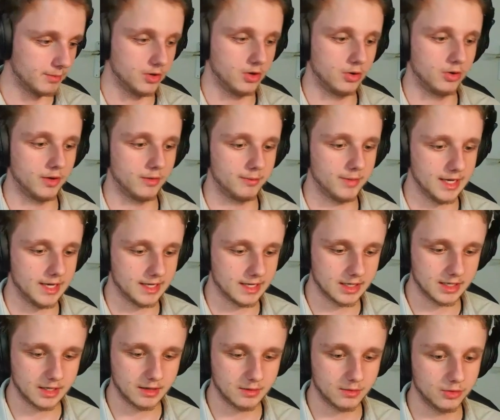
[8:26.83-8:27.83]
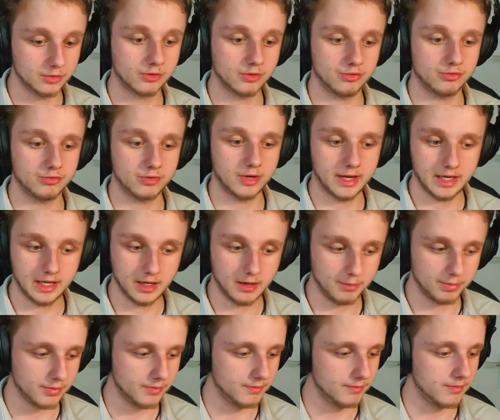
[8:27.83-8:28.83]
going back and go to ready
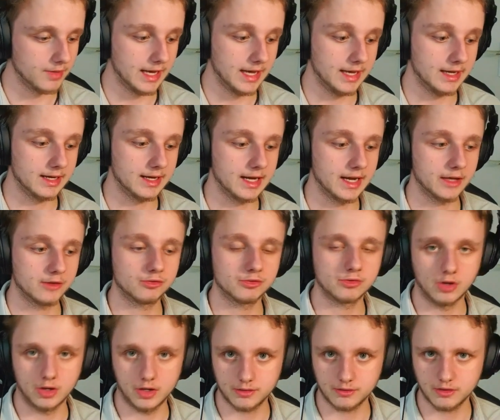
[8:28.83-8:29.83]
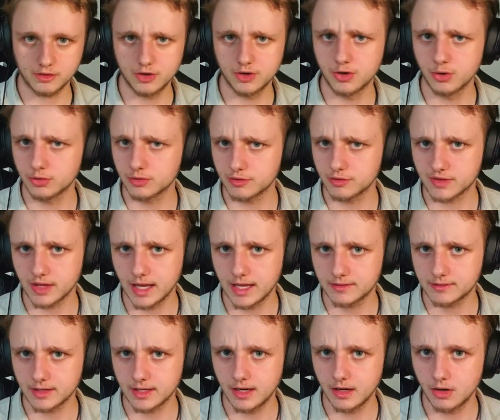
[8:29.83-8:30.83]
up and click start. You don't have to
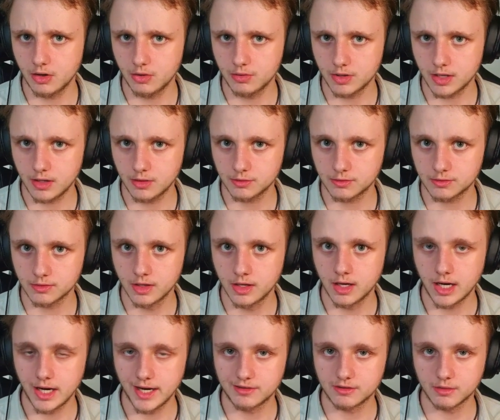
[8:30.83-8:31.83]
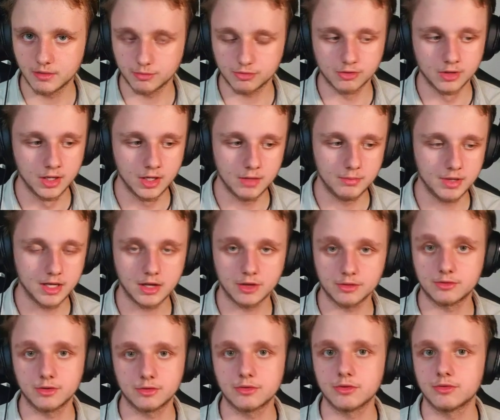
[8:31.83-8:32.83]
add any loadout items because
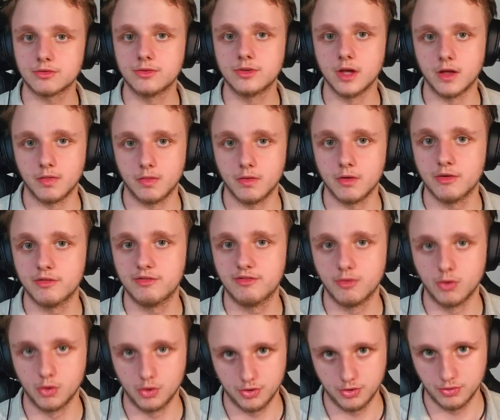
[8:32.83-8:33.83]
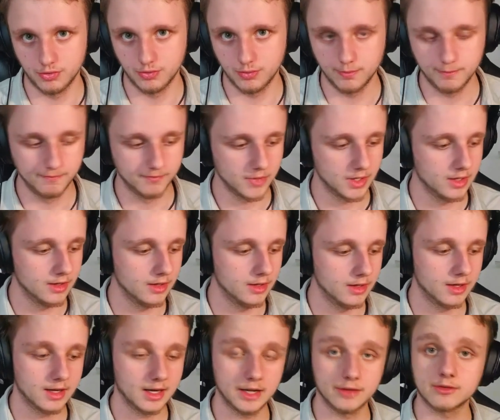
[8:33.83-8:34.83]
this is done for you.
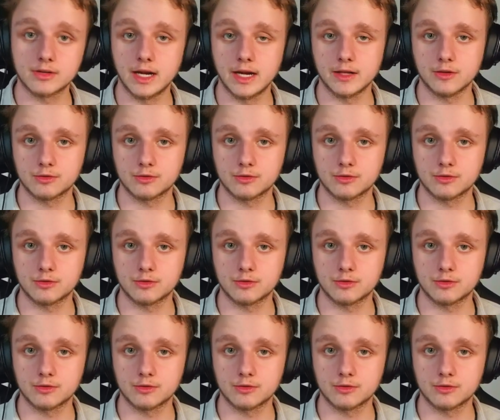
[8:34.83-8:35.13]
Let's click